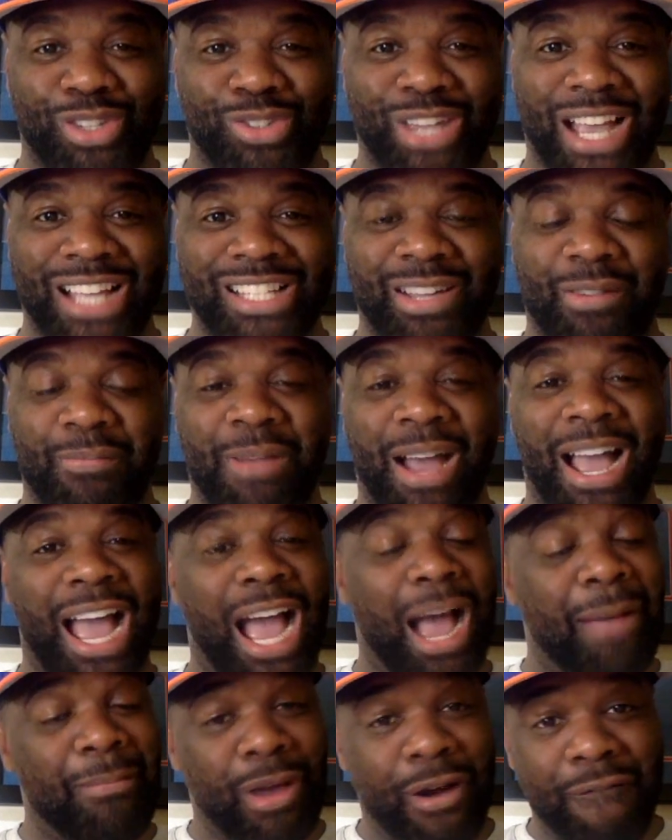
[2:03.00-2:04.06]
you guys coming by.
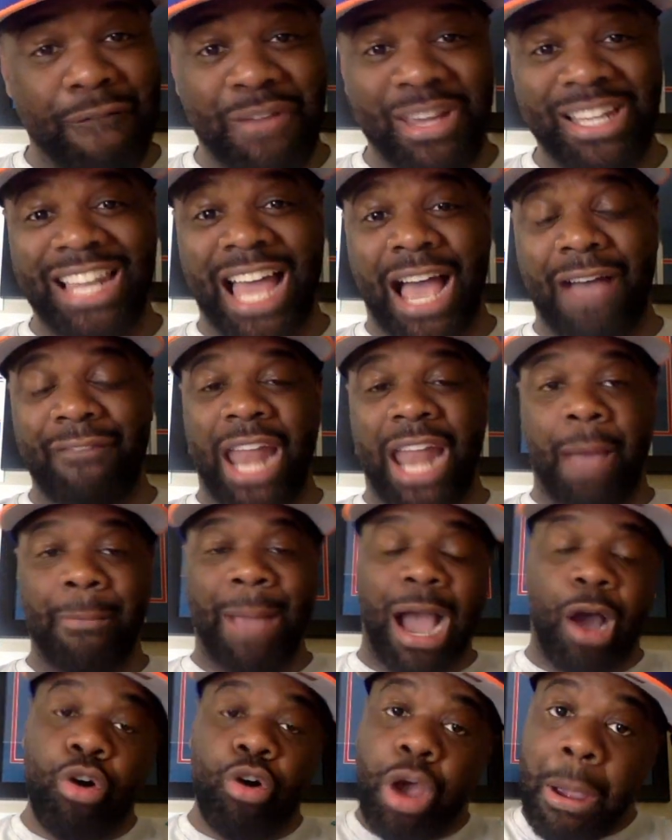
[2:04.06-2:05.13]
I'm LV Live, and I'm
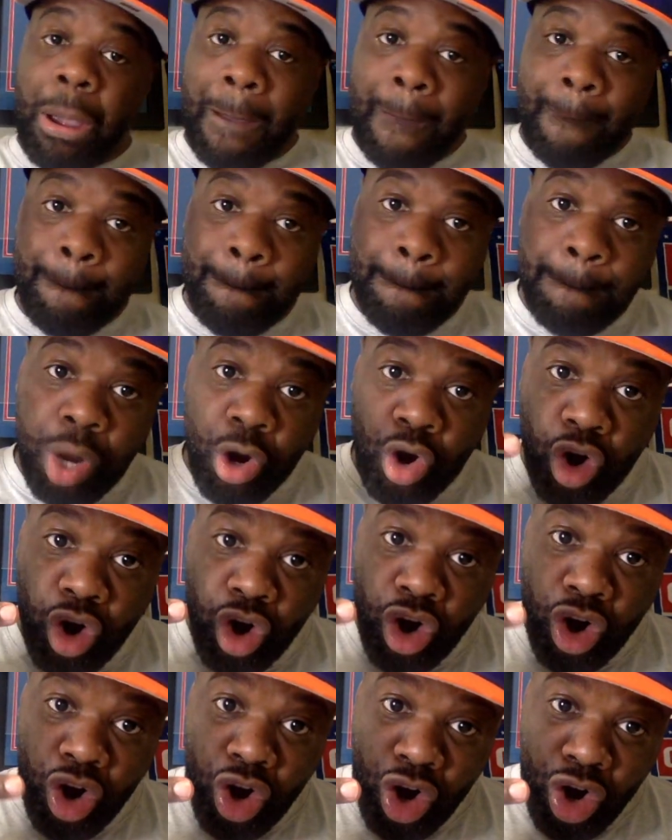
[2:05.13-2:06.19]
out.
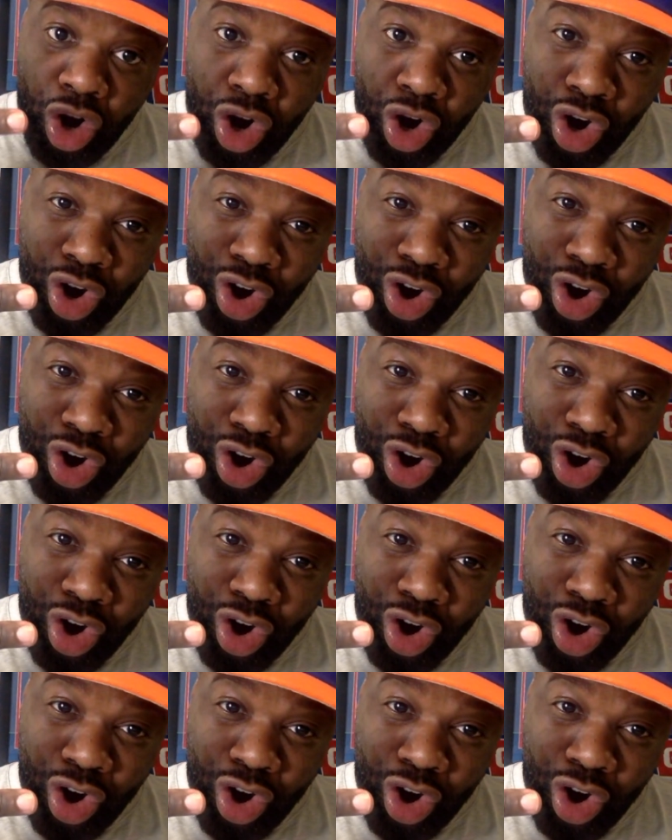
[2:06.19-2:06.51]
Peace.